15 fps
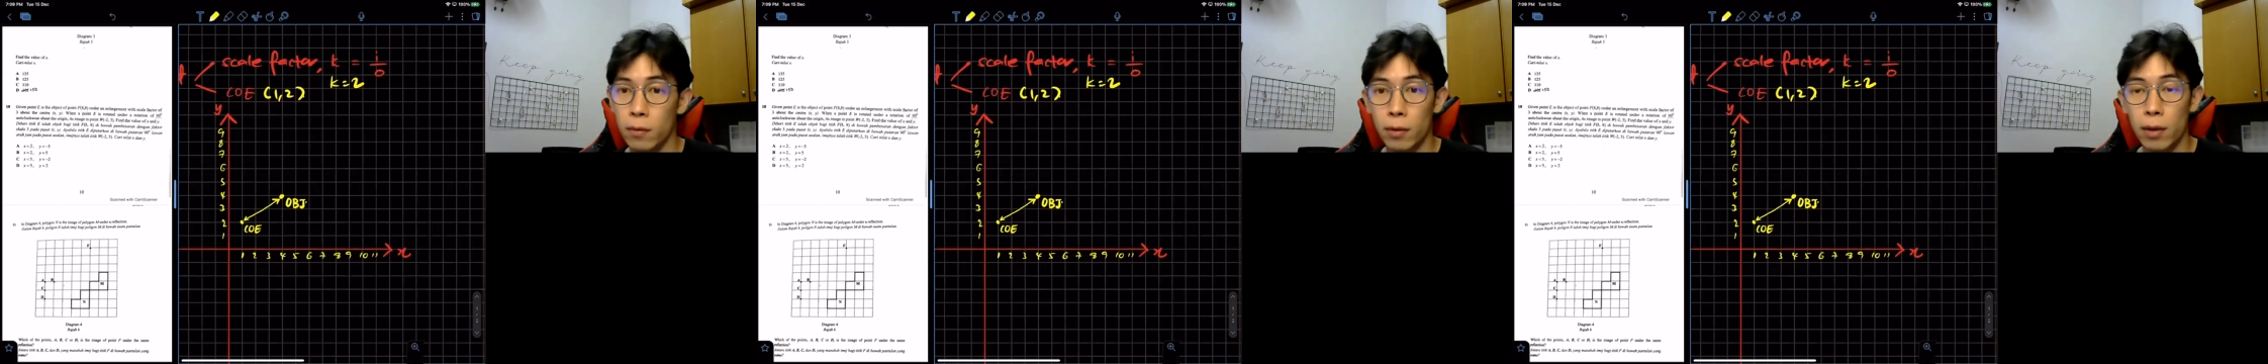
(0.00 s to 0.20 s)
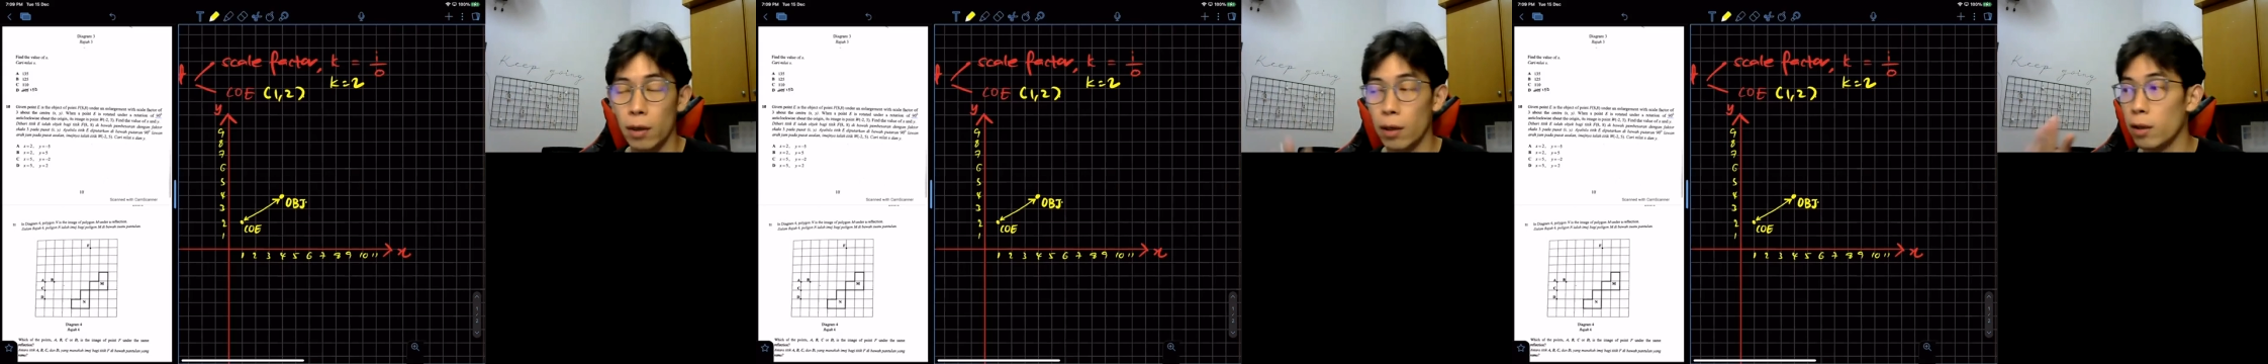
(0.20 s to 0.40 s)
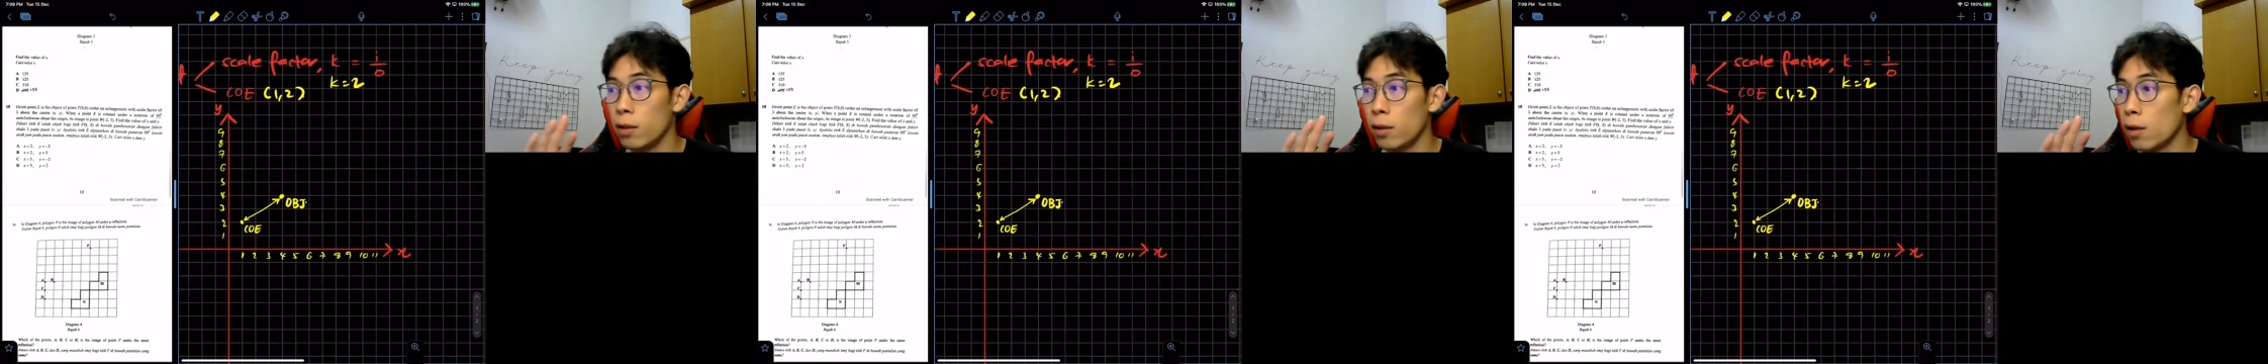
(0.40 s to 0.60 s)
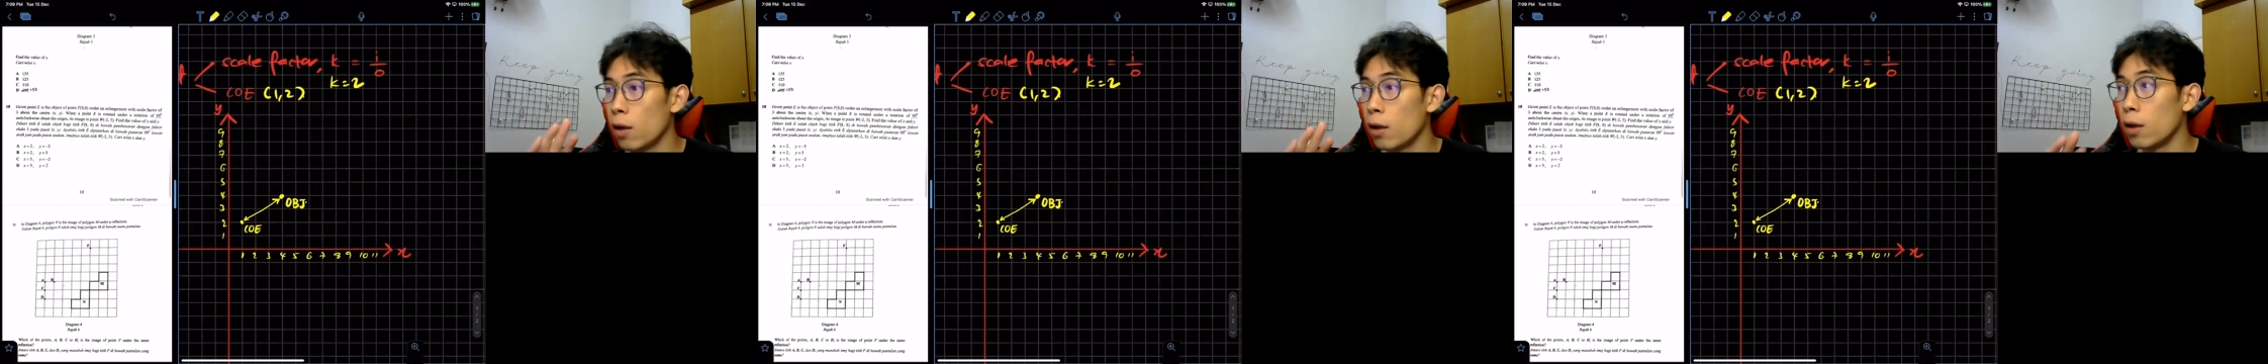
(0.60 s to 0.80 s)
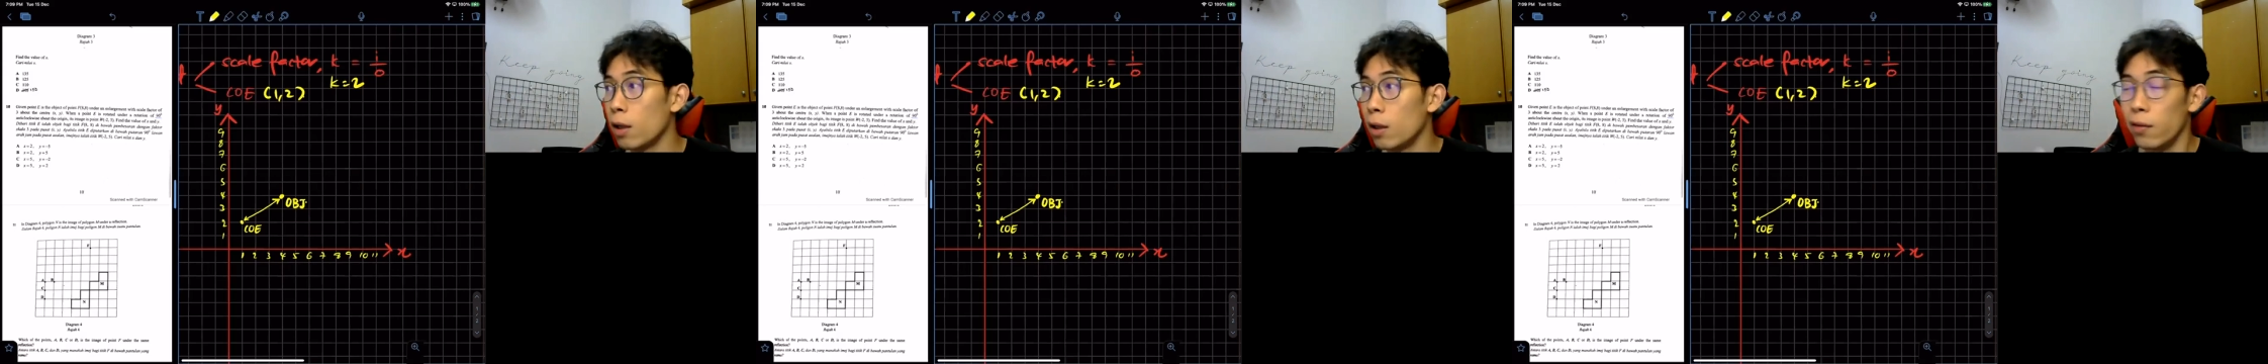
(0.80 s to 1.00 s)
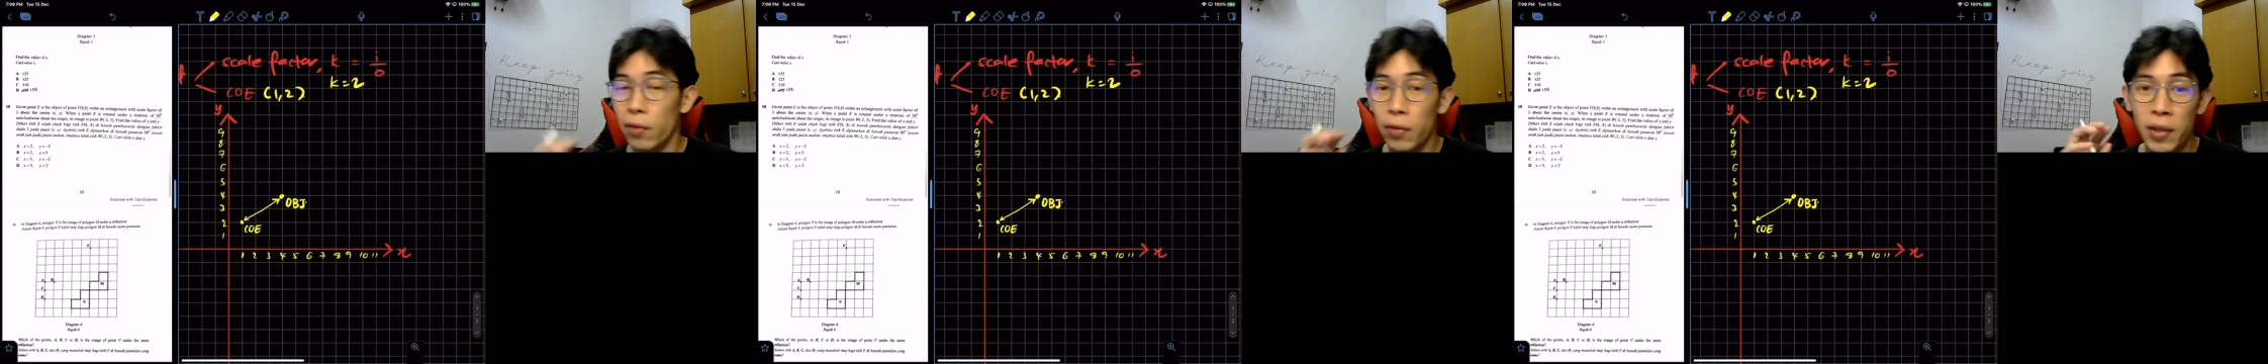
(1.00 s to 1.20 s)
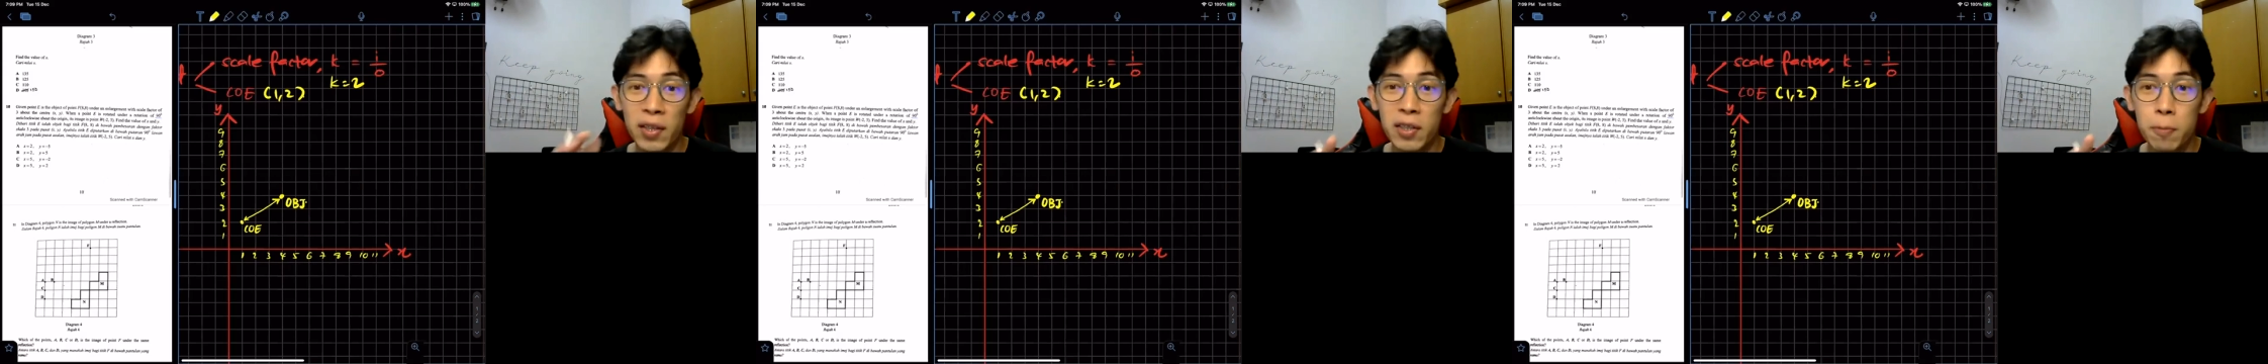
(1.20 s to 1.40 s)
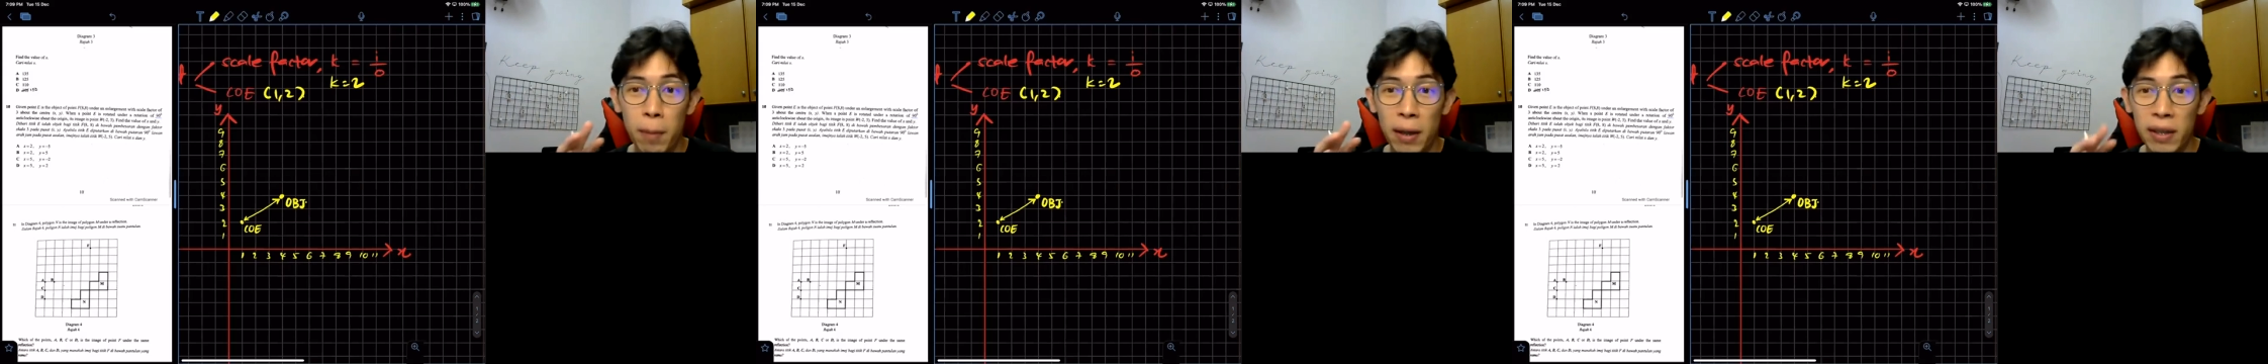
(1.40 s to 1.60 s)
Okay,
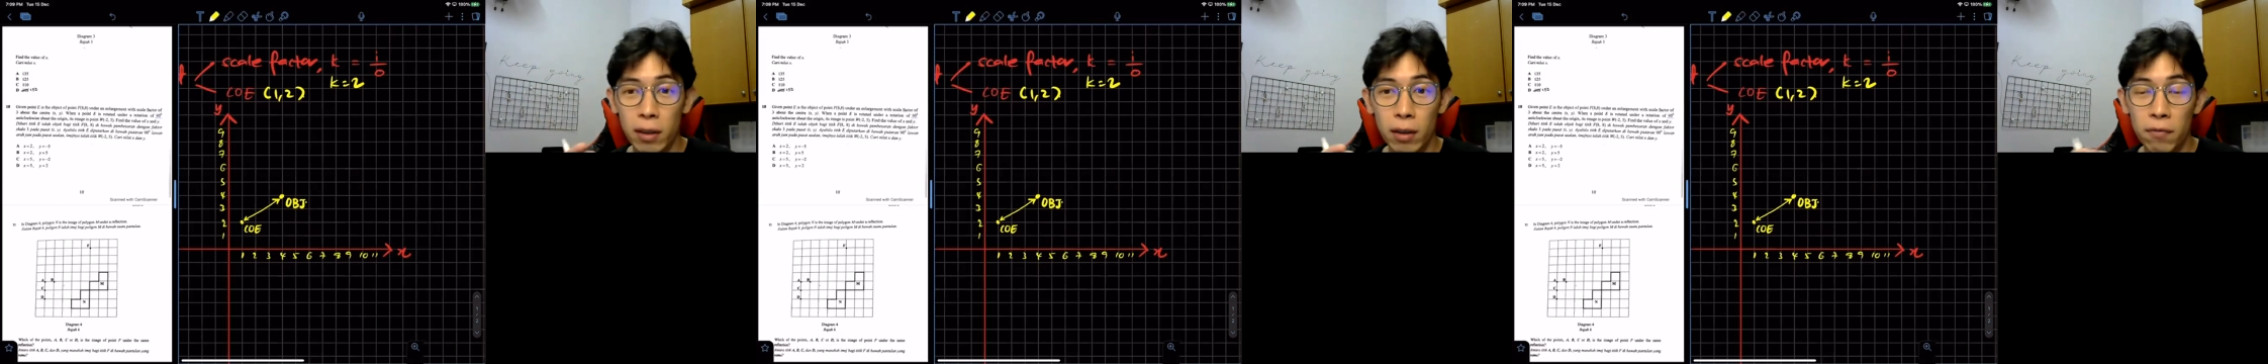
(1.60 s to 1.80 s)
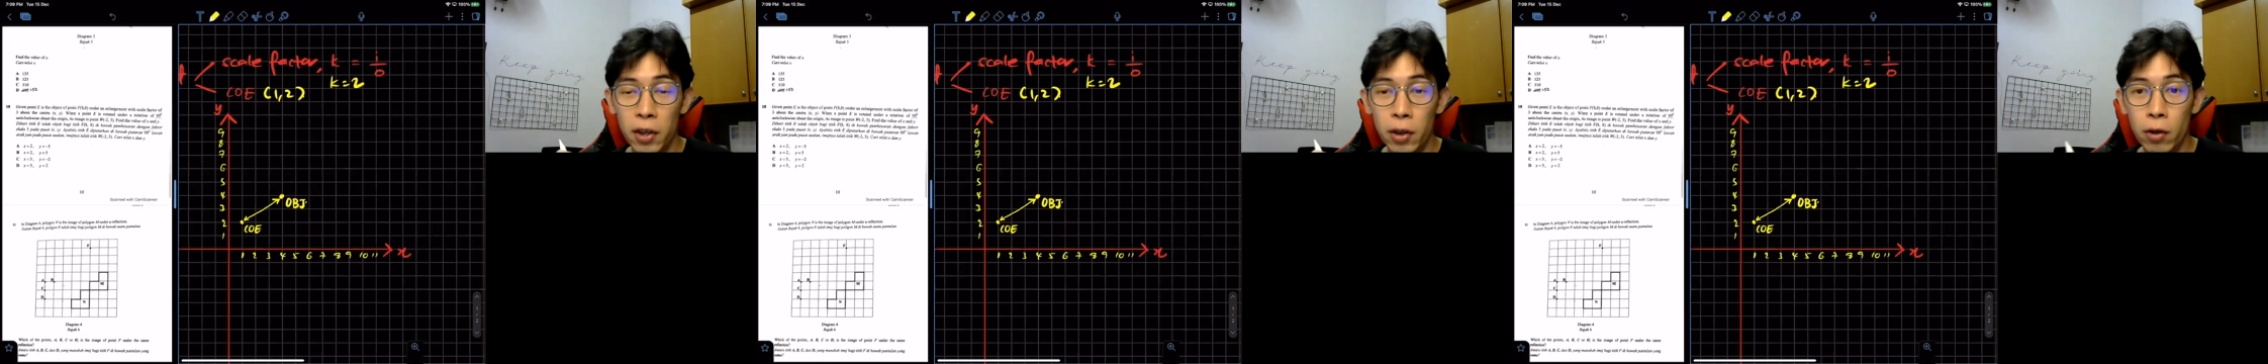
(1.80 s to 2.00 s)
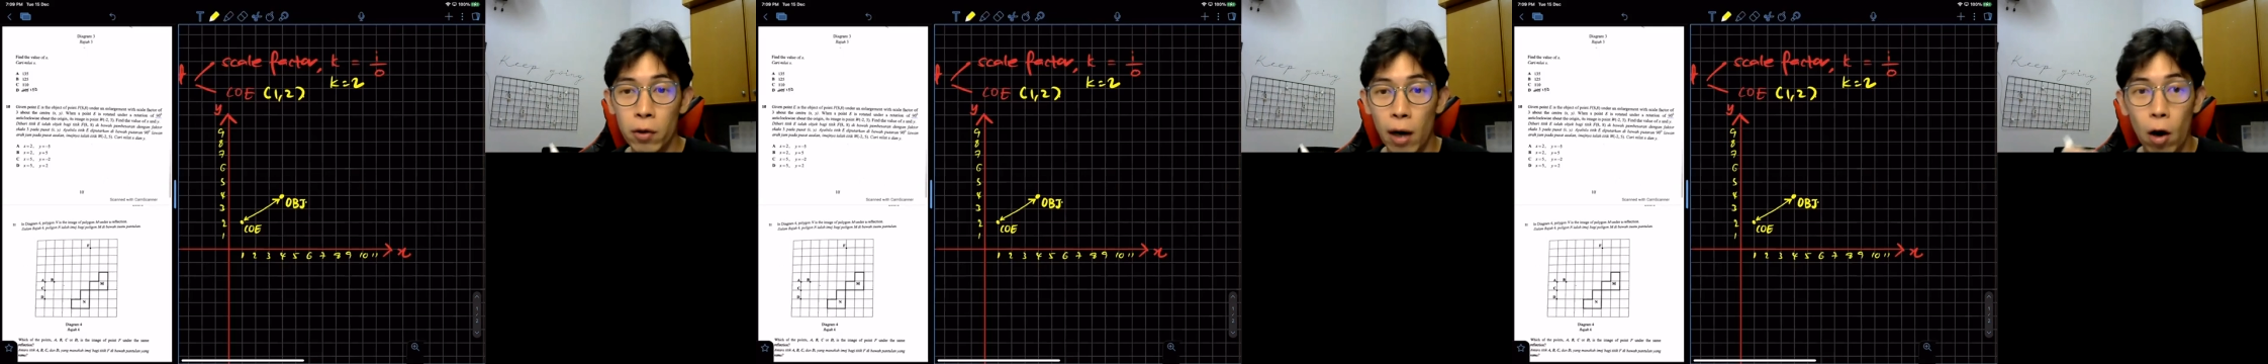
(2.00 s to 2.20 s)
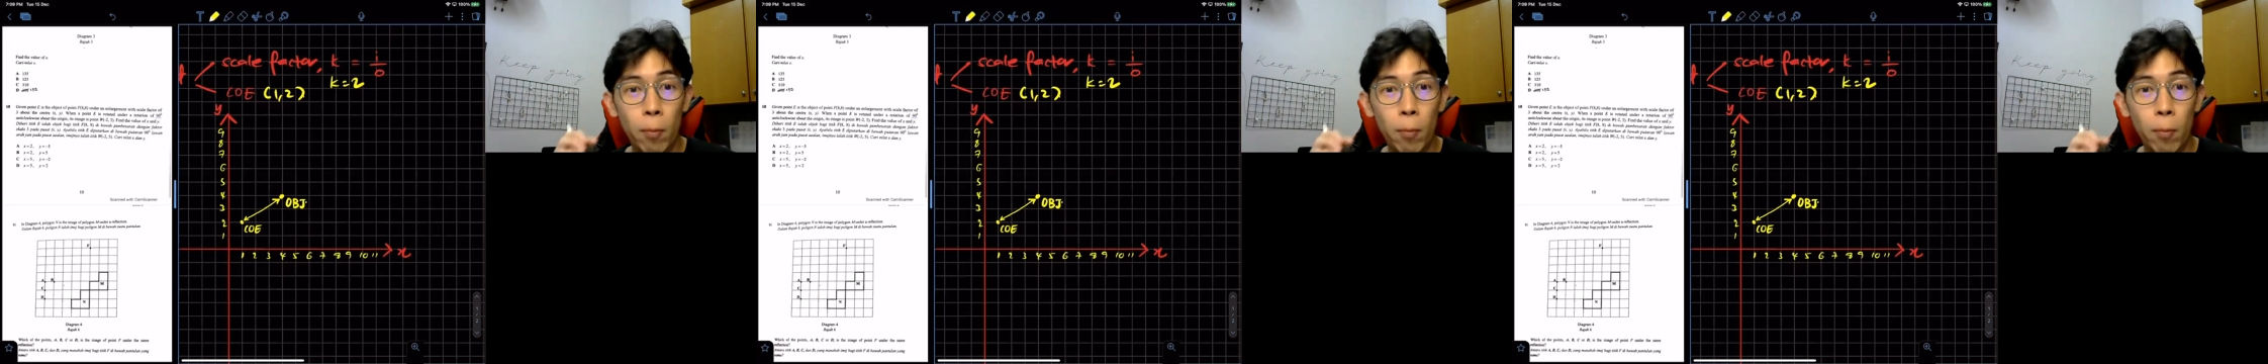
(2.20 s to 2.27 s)
this particular video,